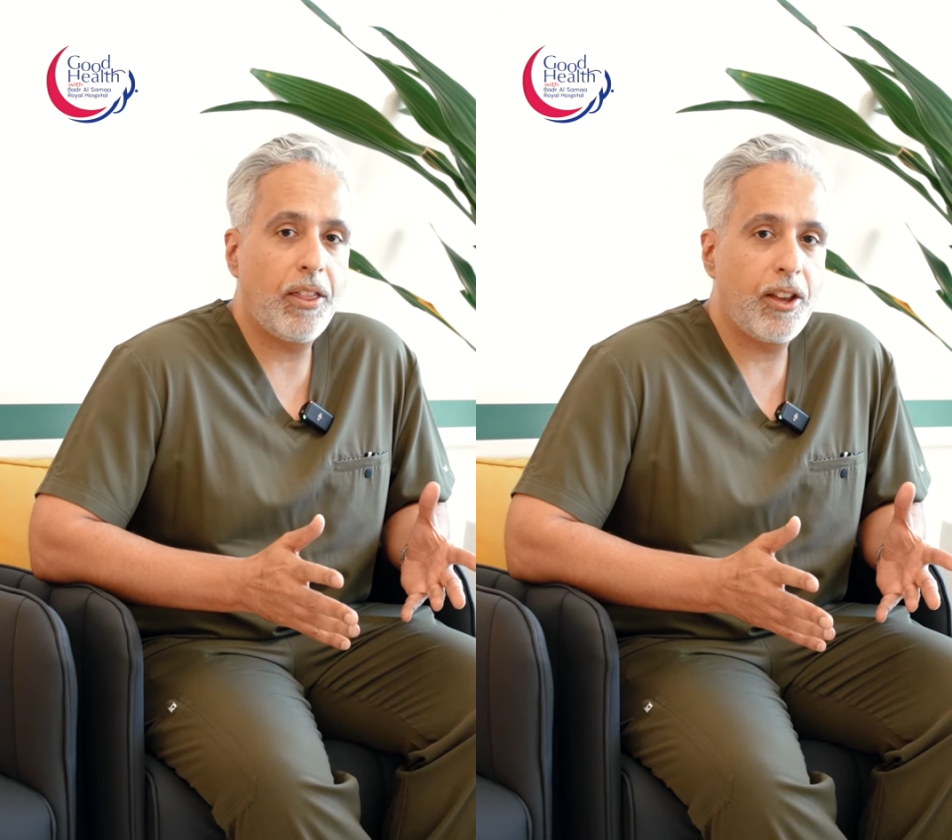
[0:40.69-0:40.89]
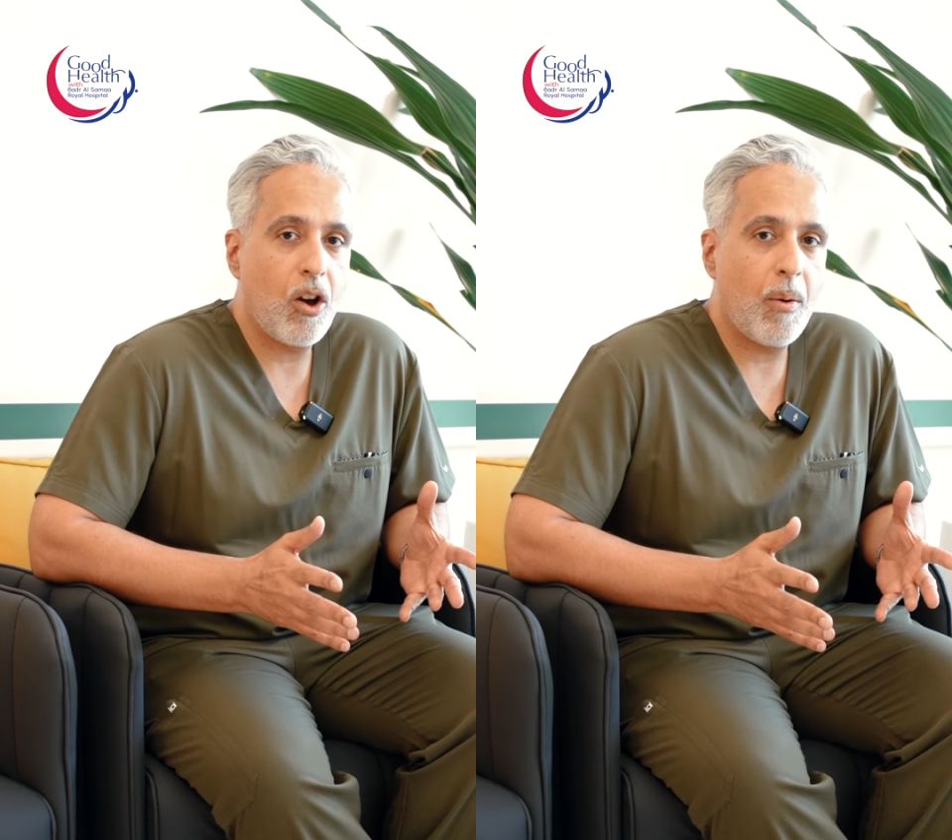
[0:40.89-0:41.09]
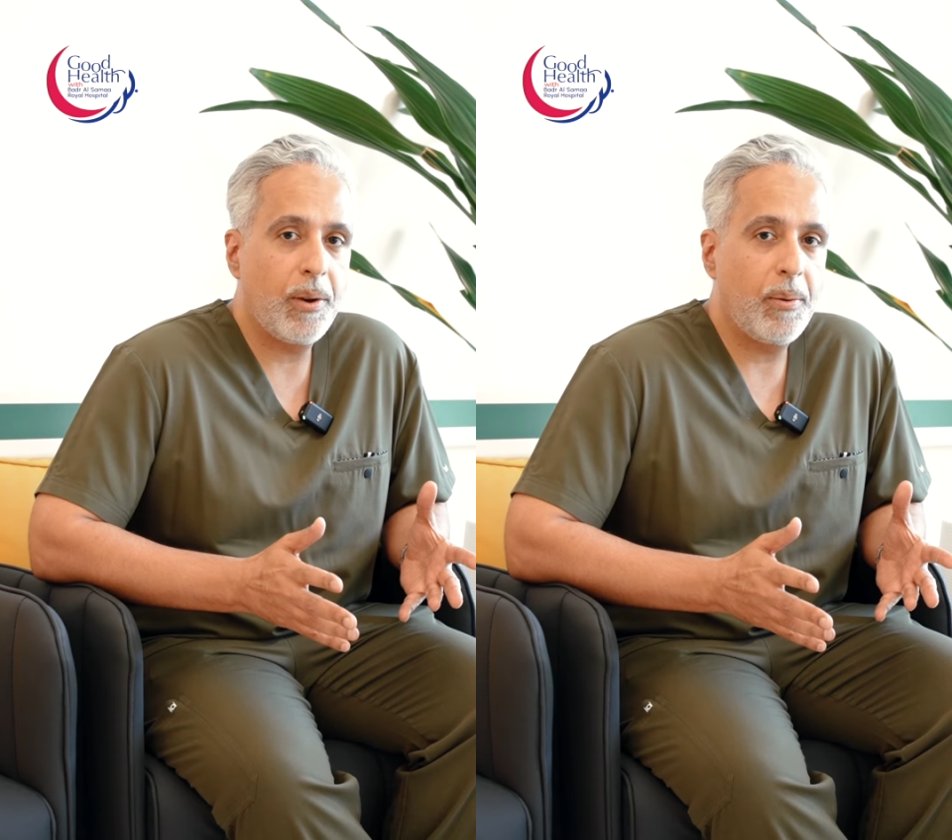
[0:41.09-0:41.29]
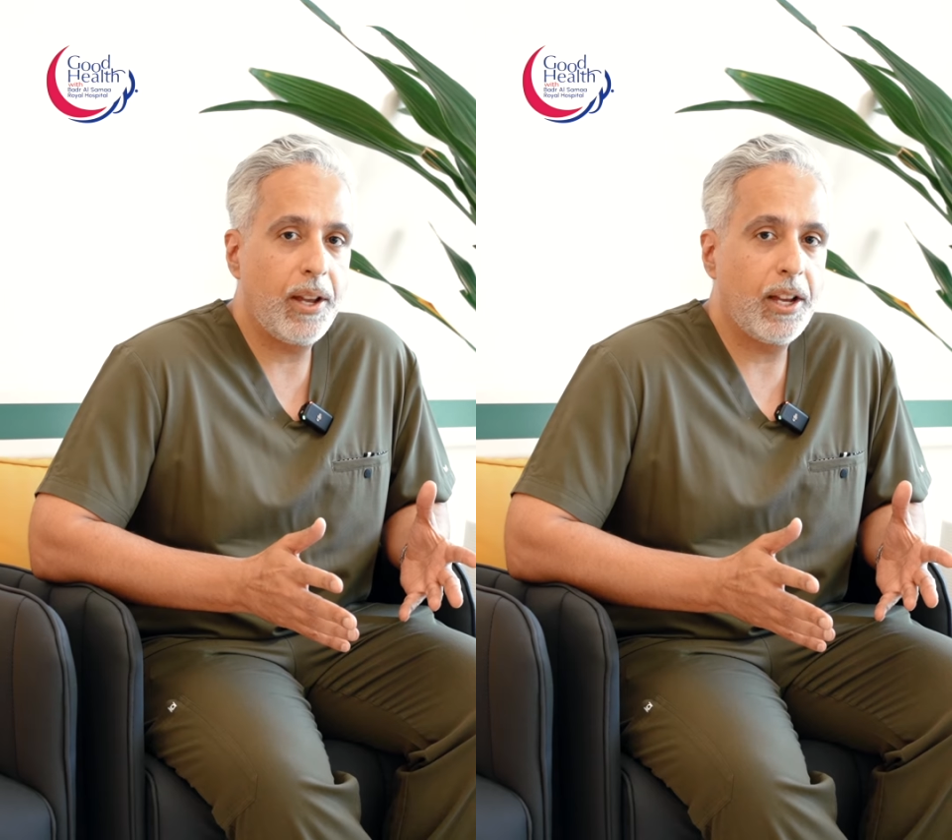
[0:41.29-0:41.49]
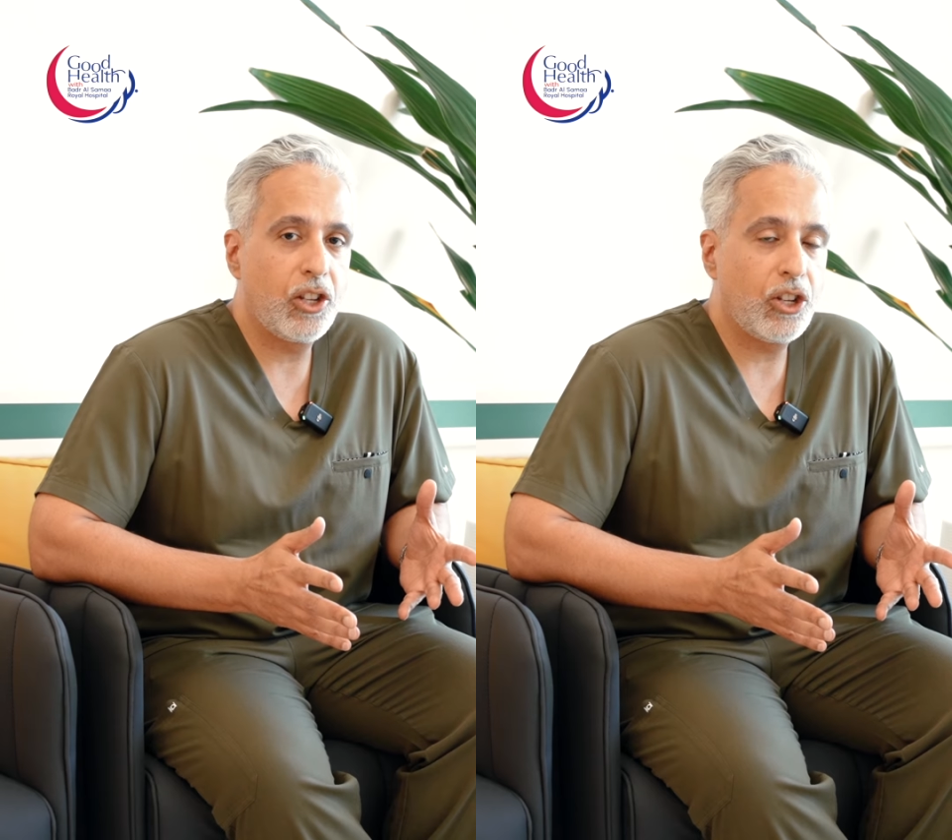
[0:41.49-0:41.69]
in the
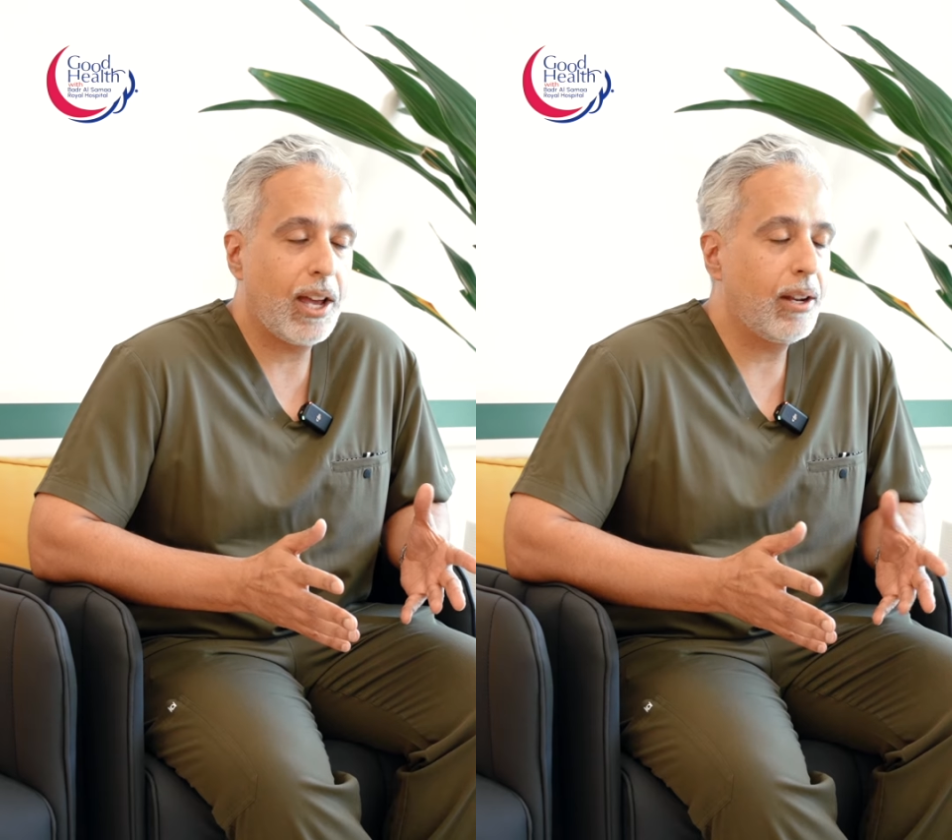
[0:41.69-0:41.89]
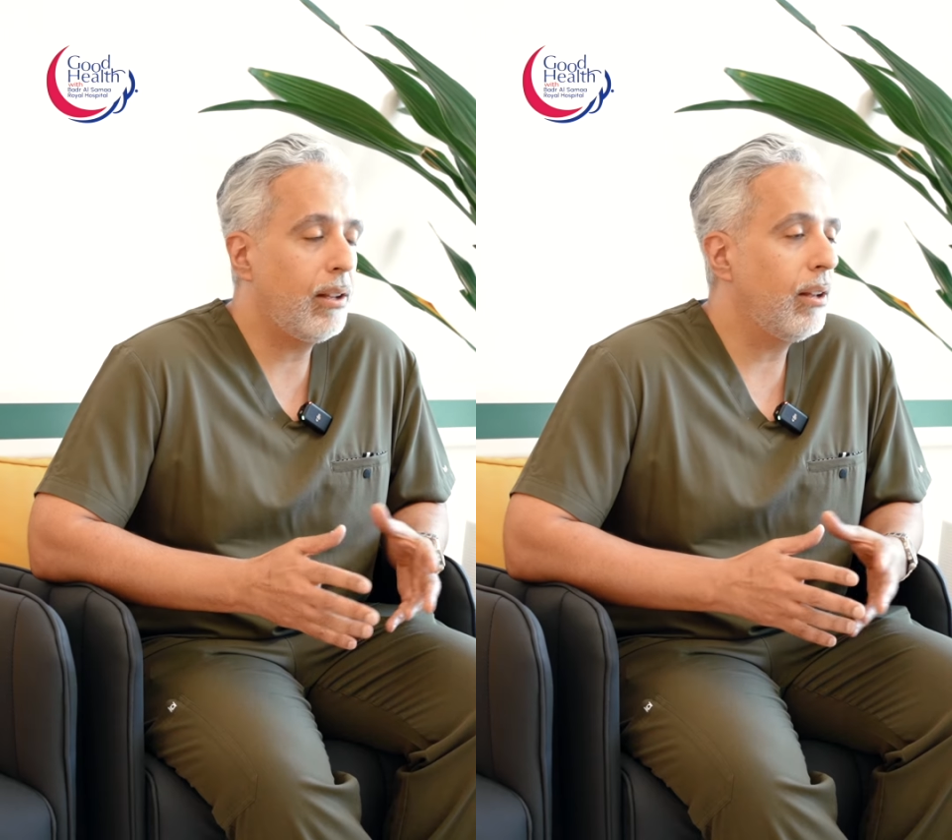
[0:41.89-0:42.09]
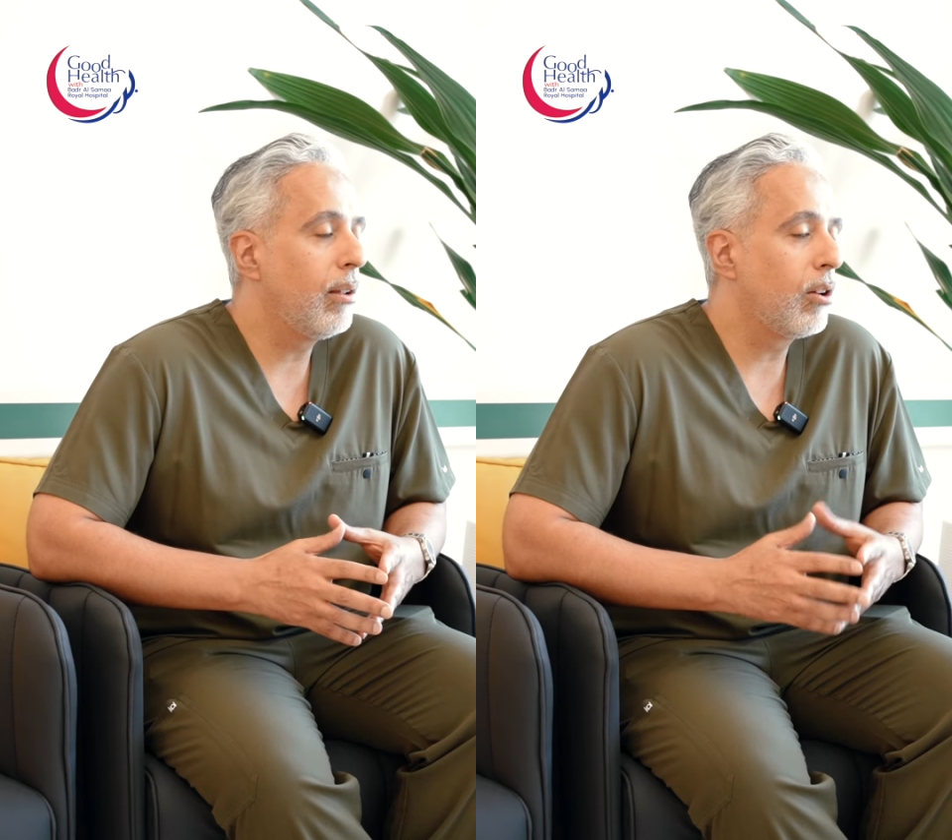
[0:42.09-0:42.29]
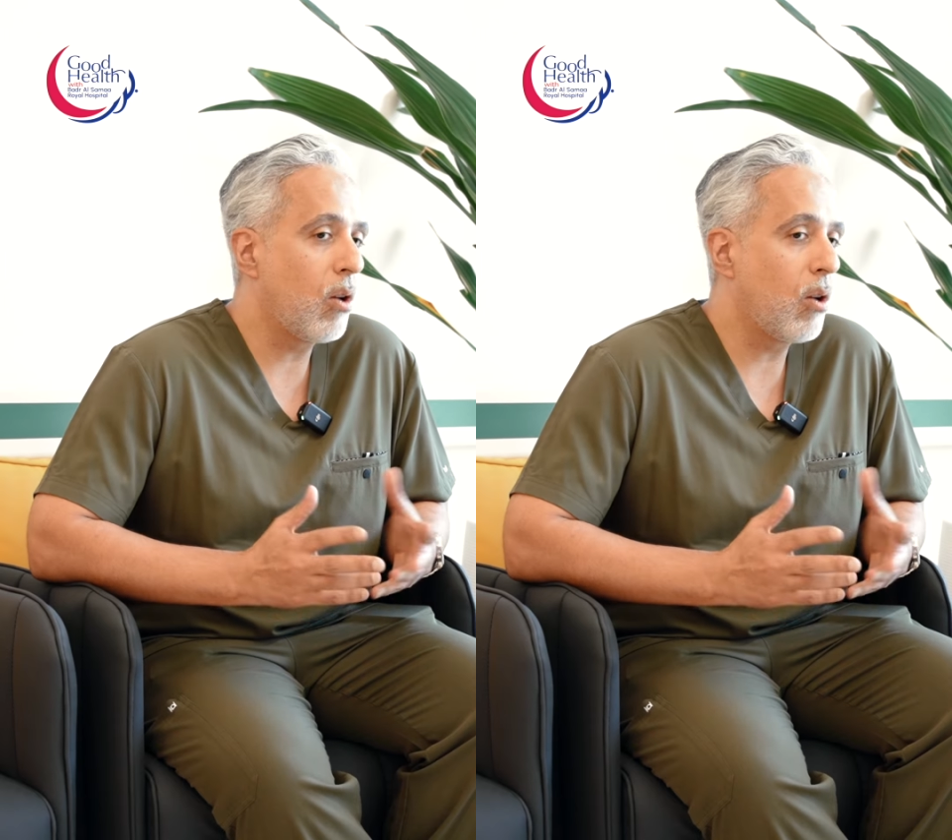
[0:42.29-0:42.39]
common channel,